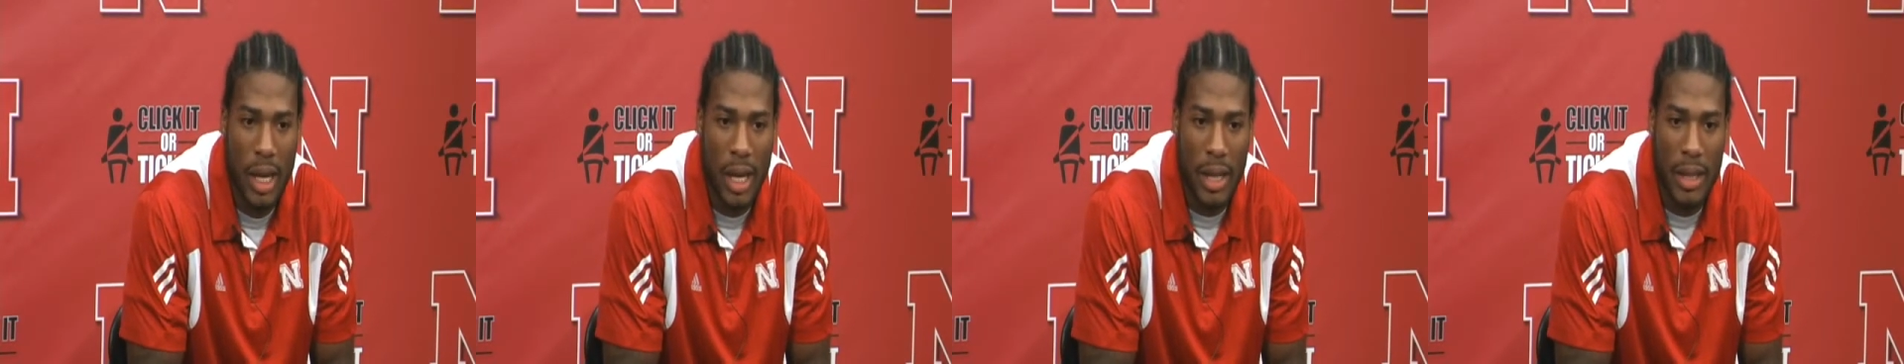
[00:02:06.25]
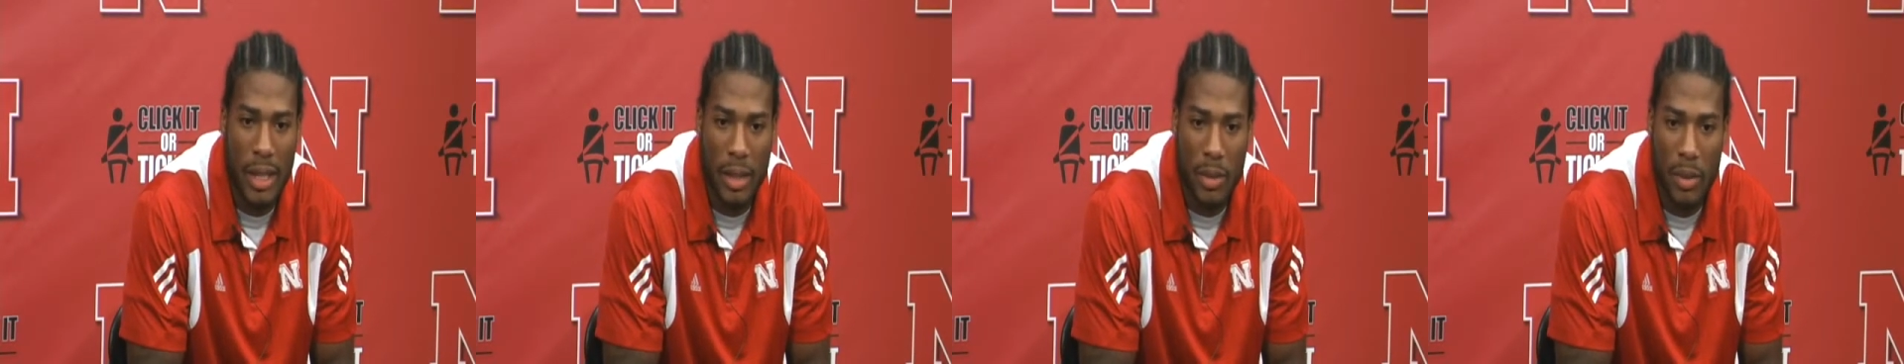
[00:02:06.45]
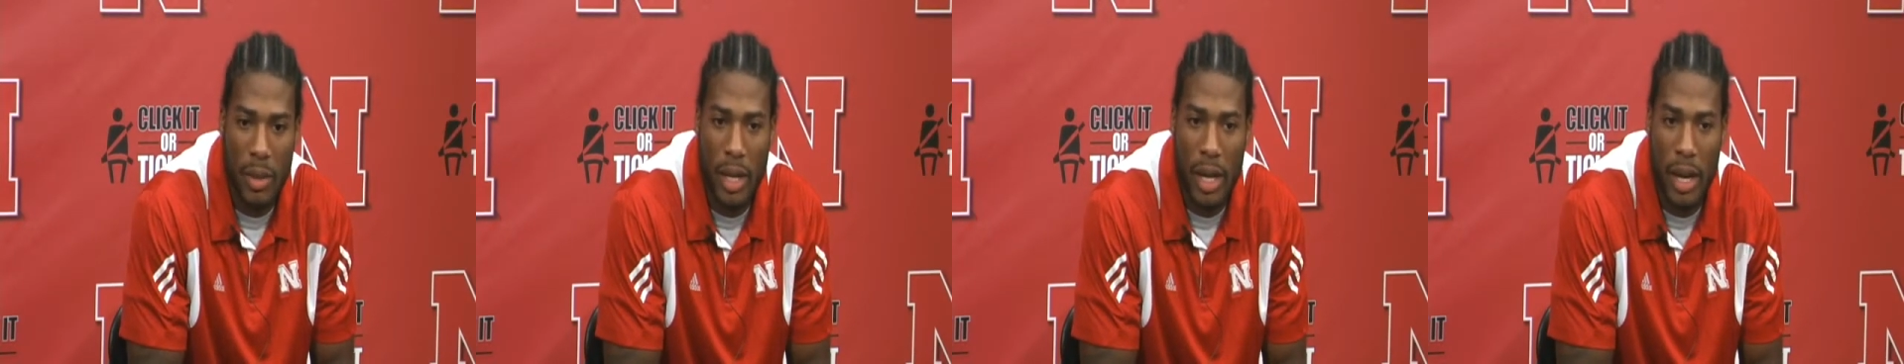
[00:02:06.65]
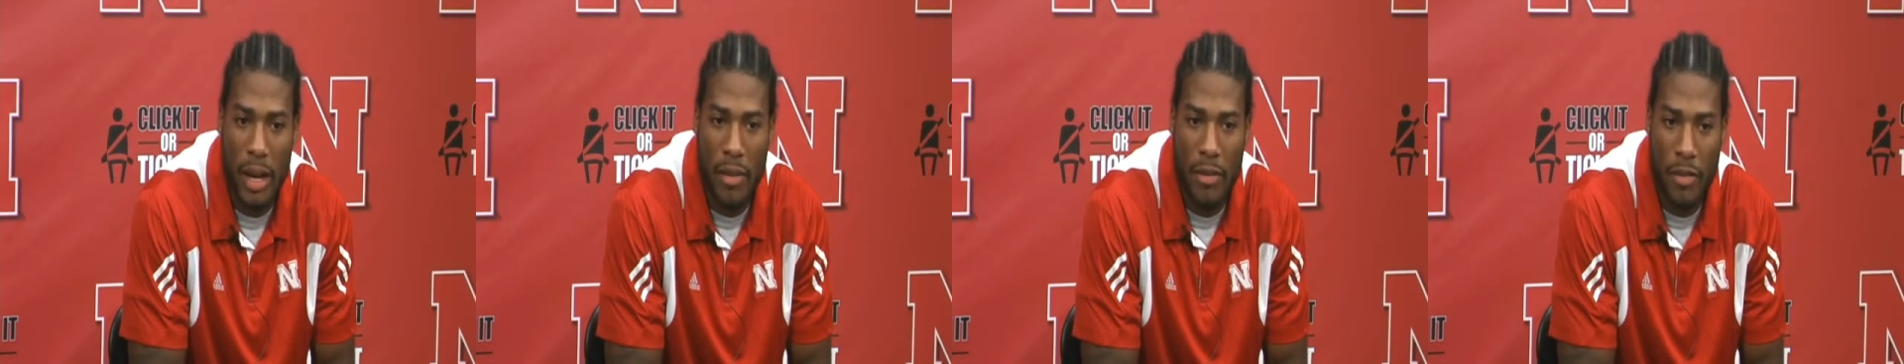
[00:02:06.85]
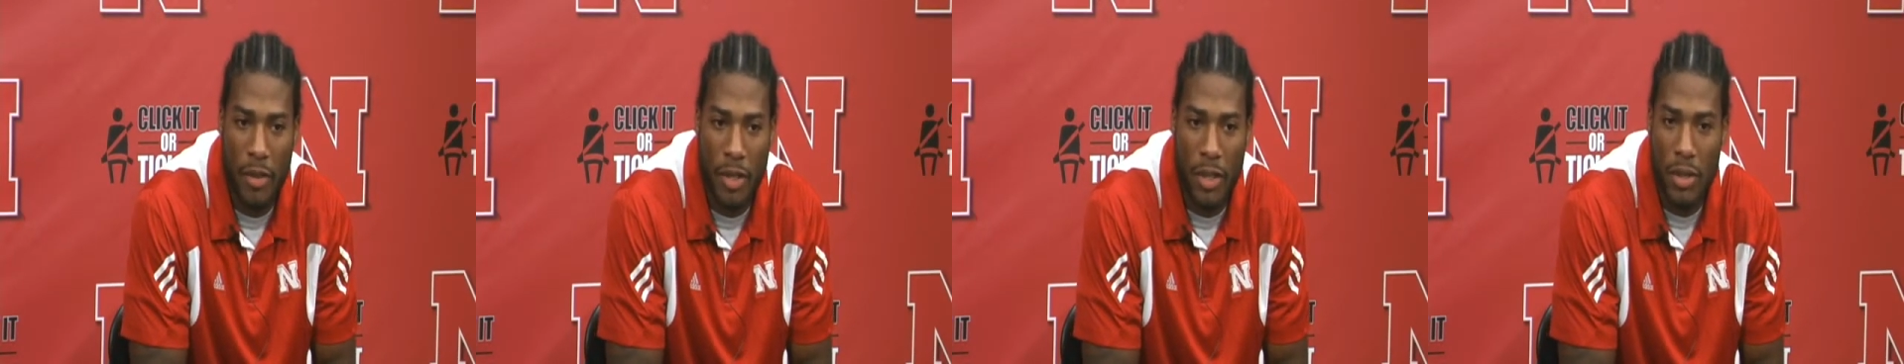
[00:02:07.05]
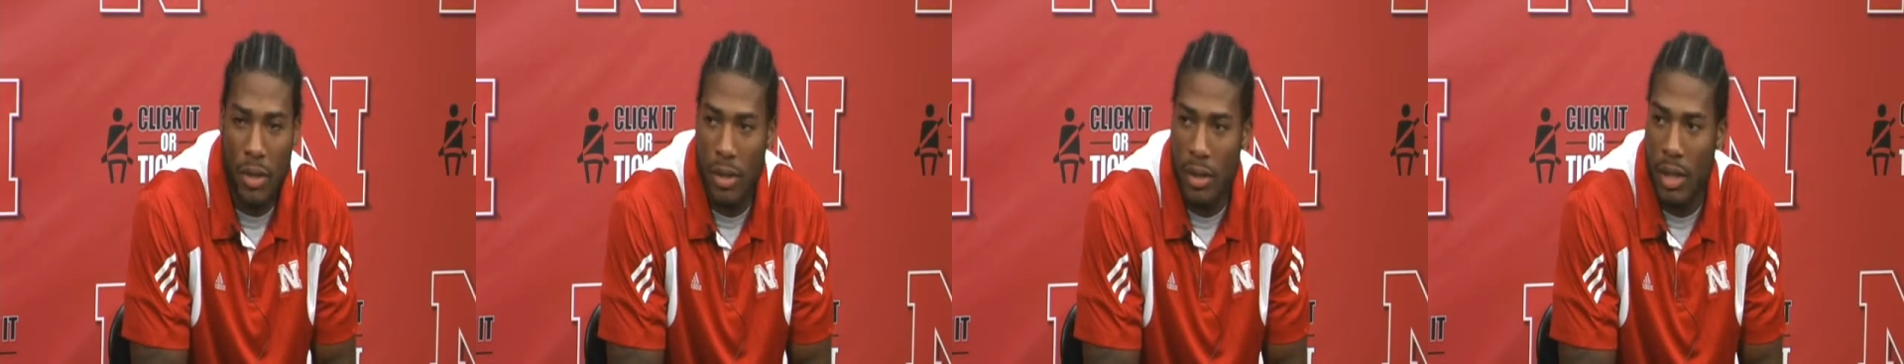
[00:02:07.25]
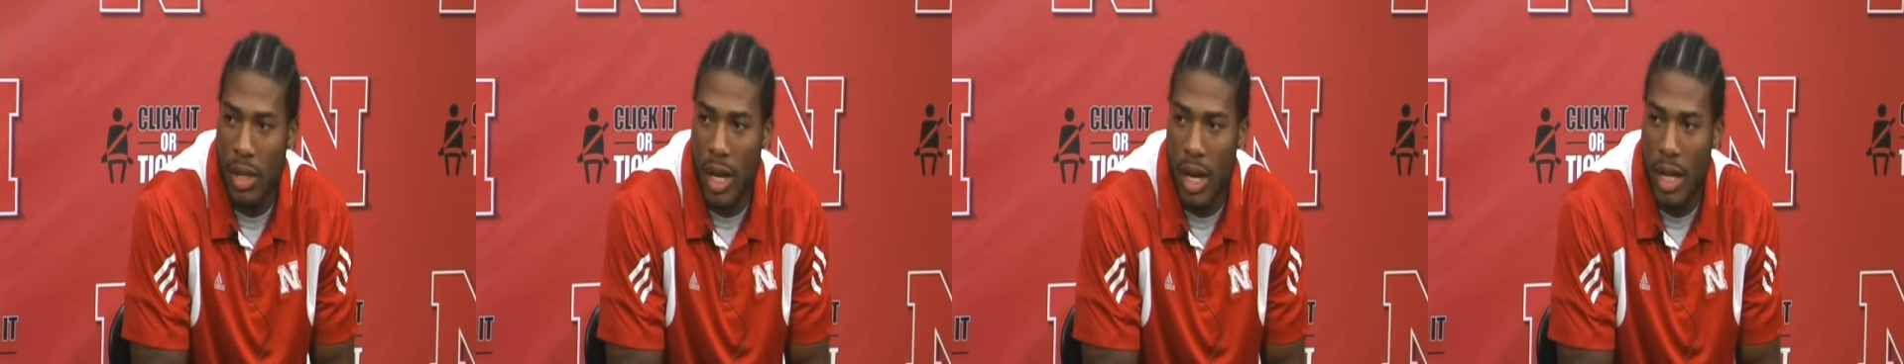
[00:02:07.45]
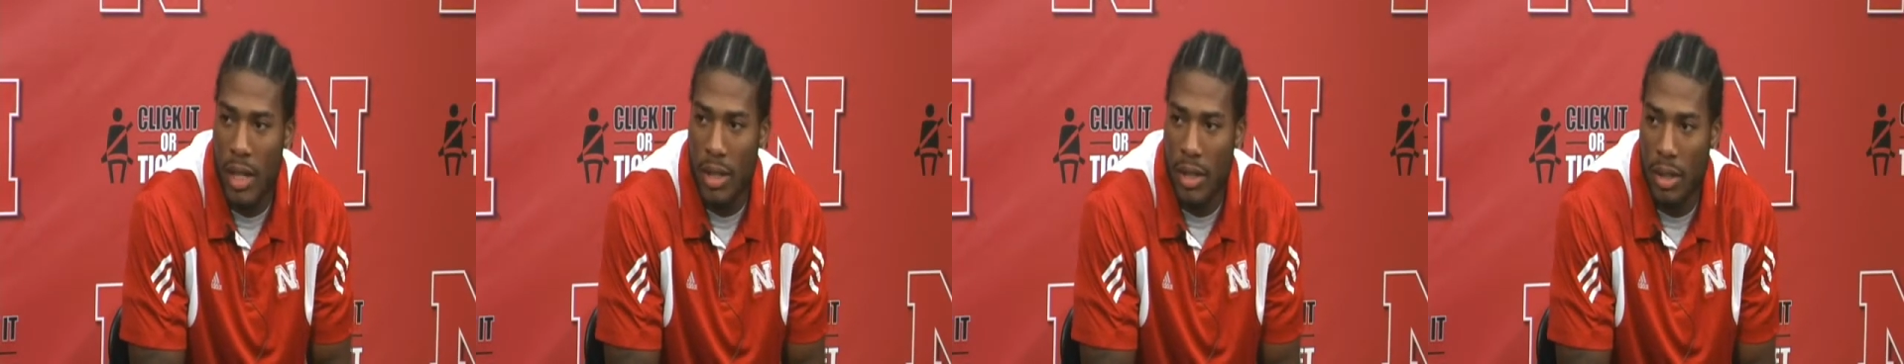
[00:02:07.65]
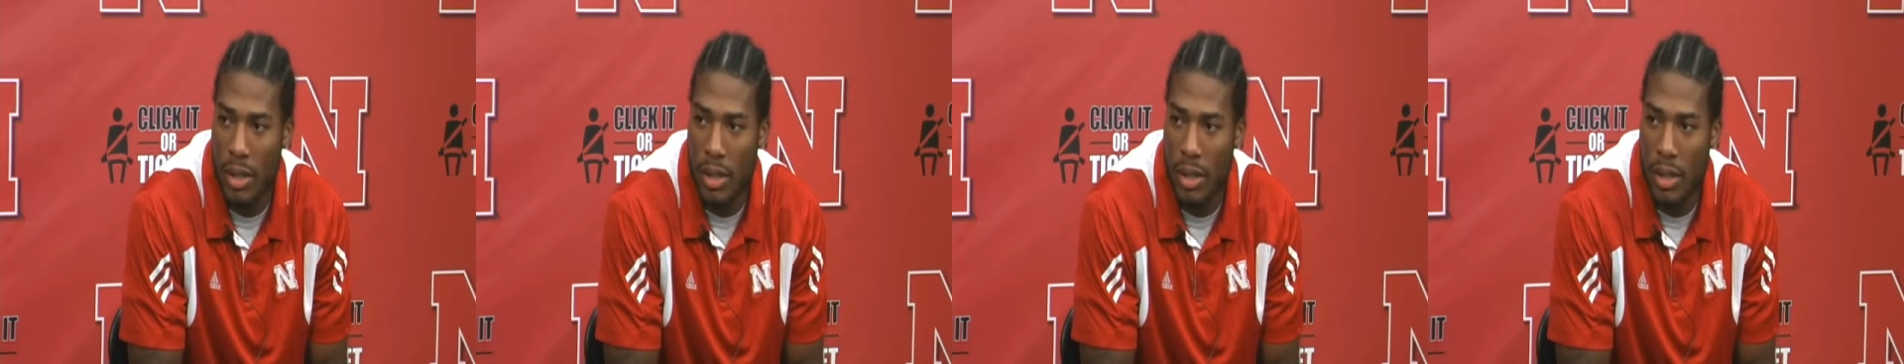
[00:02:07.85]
I think we have physical guys